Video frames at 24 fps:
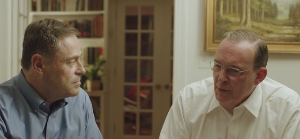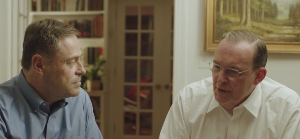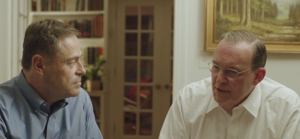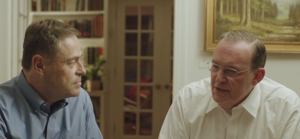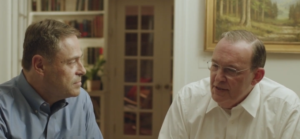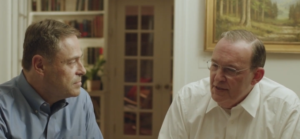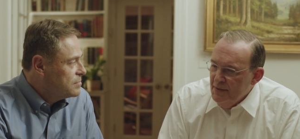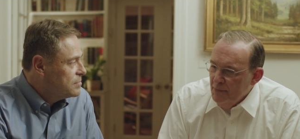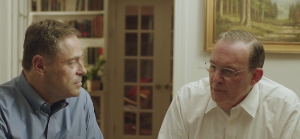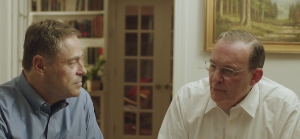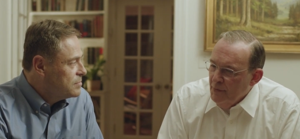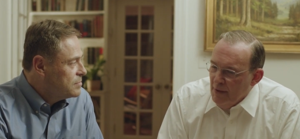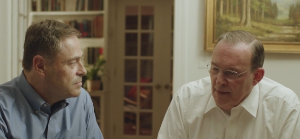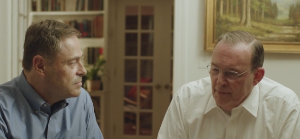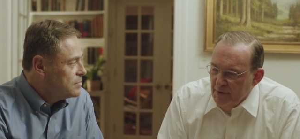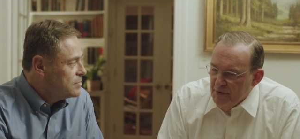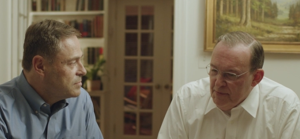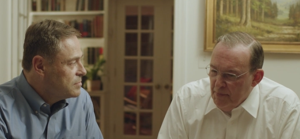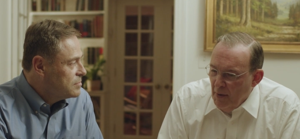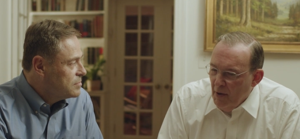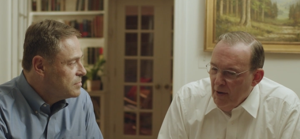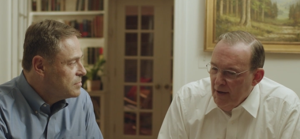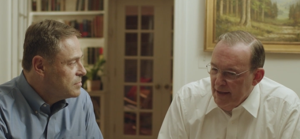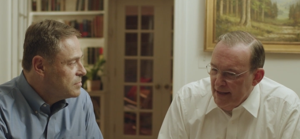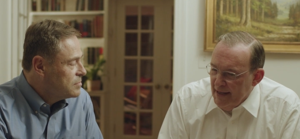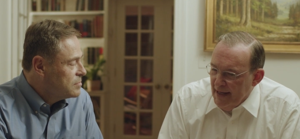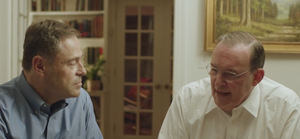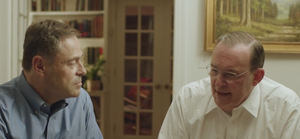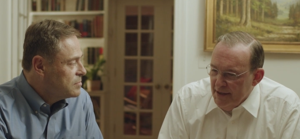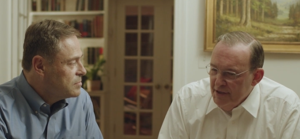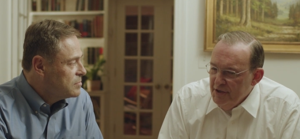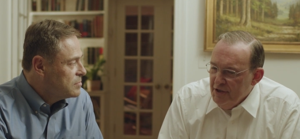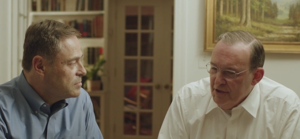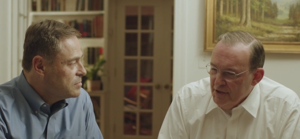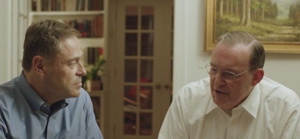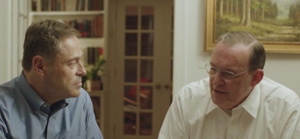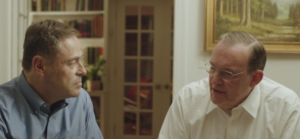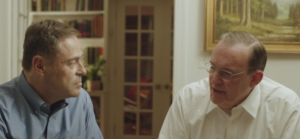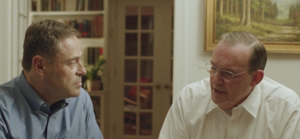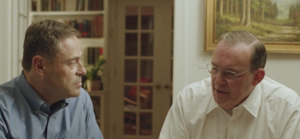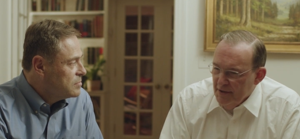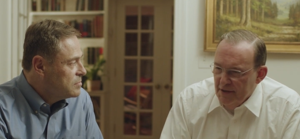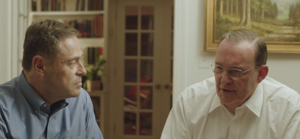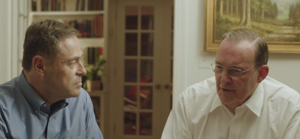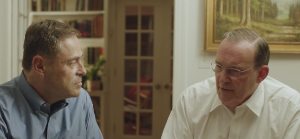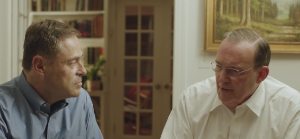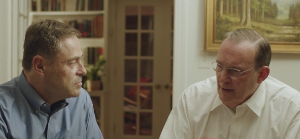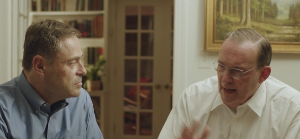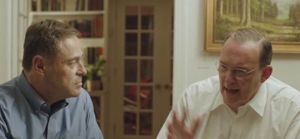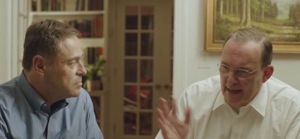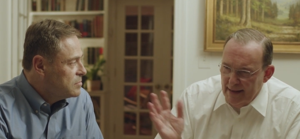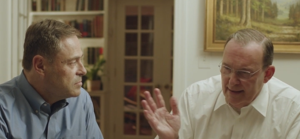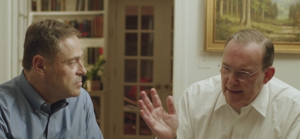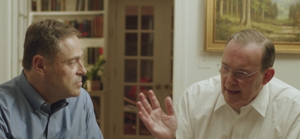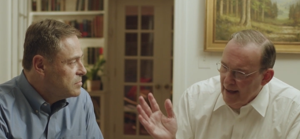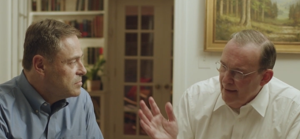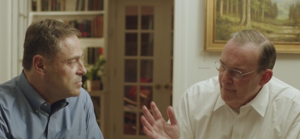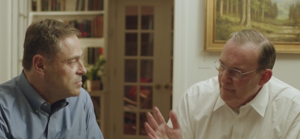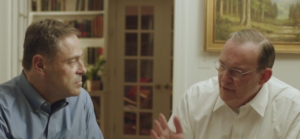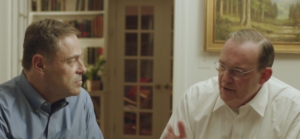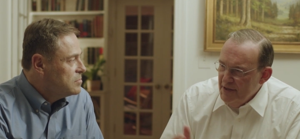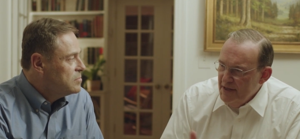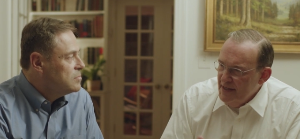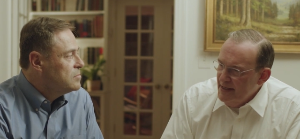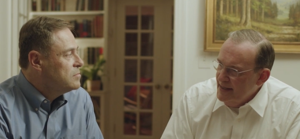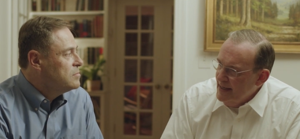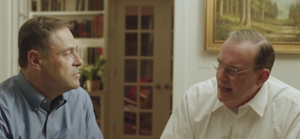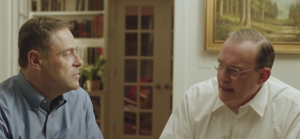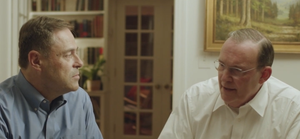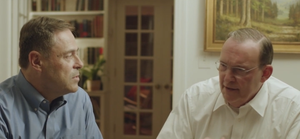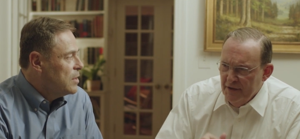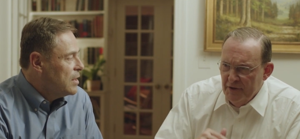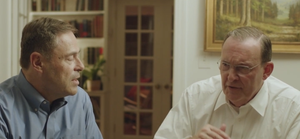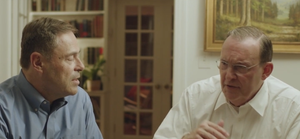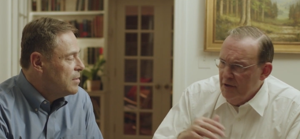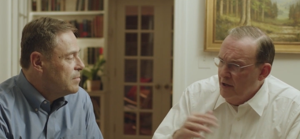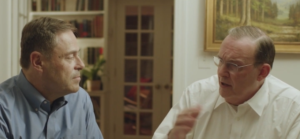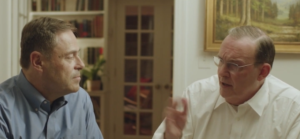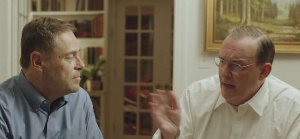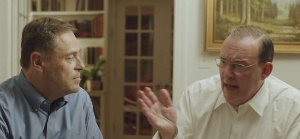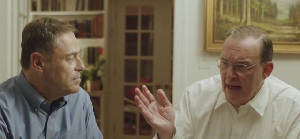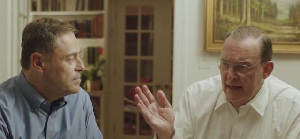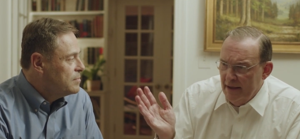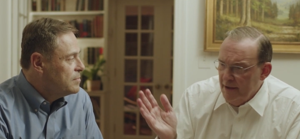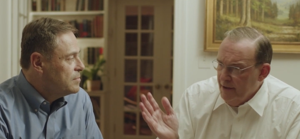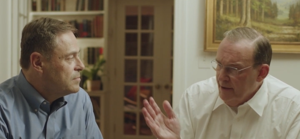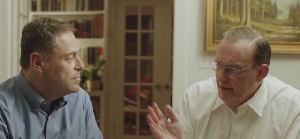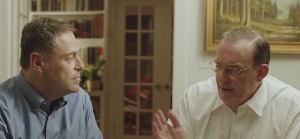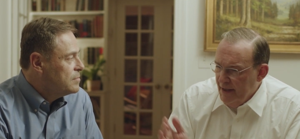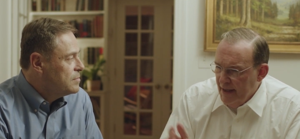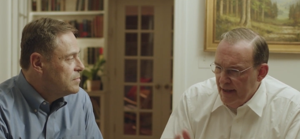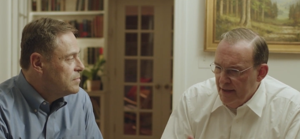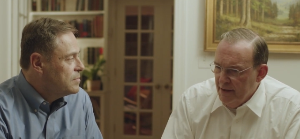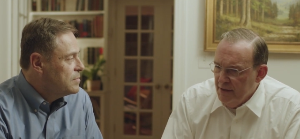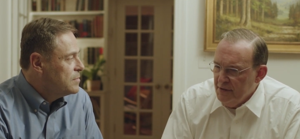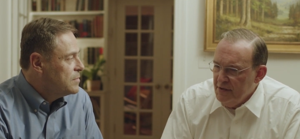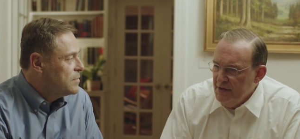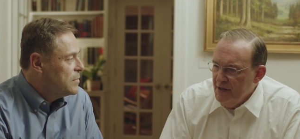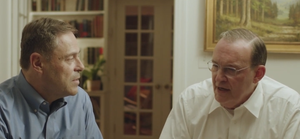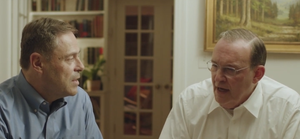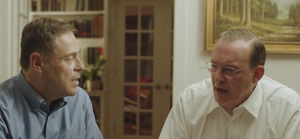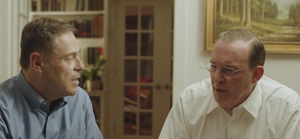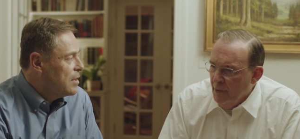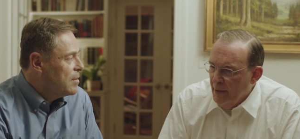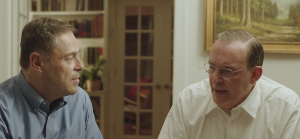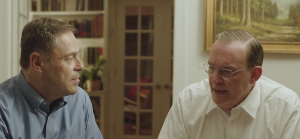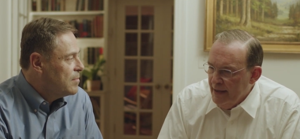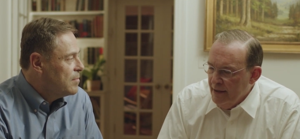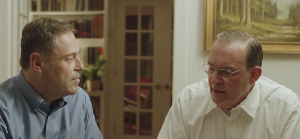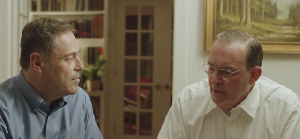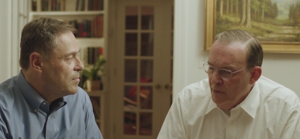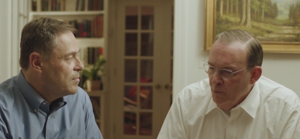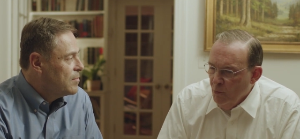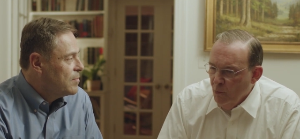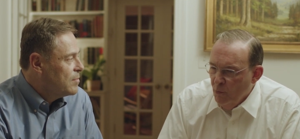Speaker 1: was was part of that. It's just there, there are a lot of conferences out there. Yeah. There are a lot of good things yeah. going.